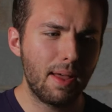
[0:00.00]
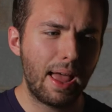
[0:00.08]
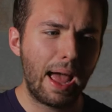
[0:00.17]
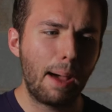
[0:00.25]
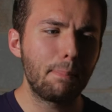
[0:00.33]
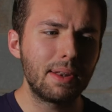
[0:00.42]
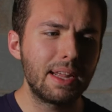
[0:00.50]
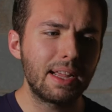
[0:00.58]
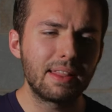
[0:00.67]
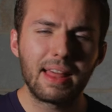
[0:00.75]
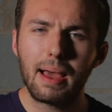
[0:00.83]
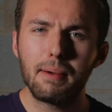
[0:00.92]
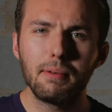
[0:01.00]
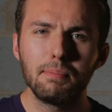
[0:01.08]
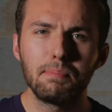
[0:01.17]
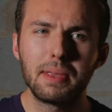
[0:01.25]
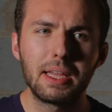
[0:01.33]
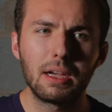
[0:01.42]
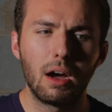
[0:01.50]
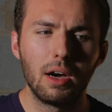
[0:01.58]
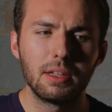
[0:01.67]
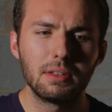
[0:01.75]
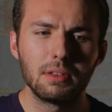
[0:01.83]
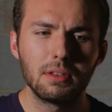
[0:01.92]
happening and that being
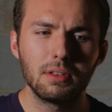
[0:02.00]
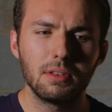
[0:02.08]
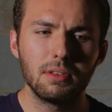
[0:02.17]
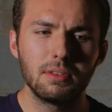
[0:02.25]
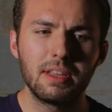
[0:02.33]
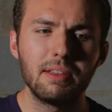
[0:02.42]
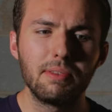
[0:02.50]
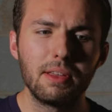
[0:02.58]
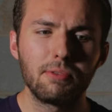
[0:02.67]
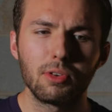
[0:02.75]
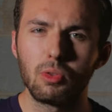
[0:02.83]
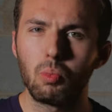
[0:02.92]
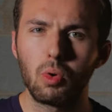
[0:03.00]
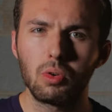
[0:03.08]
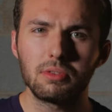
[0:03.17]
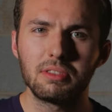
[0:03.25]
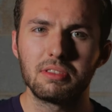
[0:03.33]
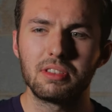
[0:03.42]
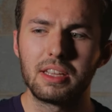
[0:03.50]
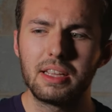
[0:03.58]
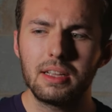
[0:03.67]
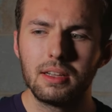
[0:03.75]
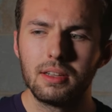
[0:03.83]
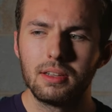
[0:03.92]
on TV for the world to
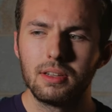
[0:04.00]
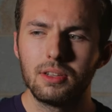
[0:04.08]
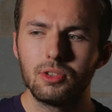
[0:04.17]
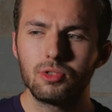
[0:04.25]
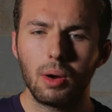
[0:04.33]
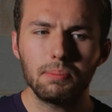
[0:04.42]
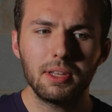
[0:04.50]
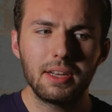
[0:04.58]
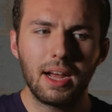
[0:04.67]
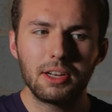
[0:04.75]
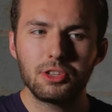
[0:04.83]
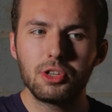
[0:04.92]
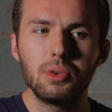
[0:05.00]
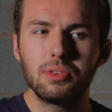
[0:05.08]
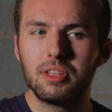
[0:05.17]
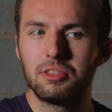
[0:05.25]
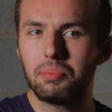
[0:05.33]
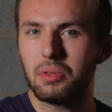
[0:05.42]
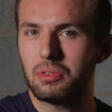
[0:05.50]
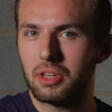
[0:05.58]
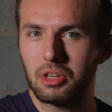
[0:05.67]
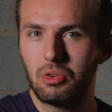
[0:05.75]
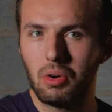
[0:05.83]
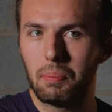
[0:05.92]
see. Trump did not choose his
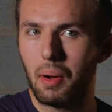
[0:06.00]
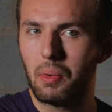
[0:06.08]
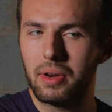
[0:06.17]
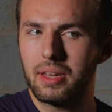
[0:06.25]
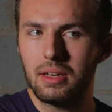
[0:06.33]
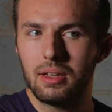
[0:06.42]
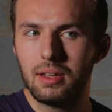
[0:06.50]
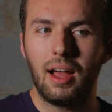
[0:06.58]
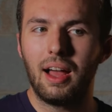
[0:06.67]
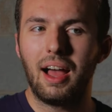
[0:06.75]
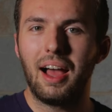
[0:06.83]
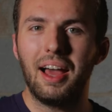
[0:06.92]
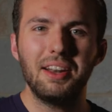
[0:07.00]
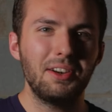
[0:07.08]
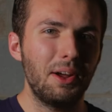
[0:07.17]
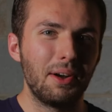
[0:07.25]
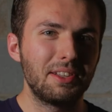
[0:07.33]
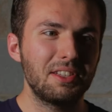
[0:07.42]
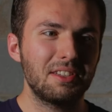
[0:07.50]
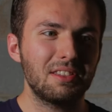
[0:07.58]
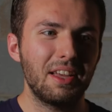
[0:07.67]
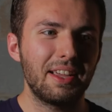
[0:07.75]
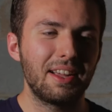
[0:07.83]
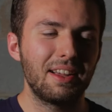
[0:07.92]
political opponent. I don't know. I don't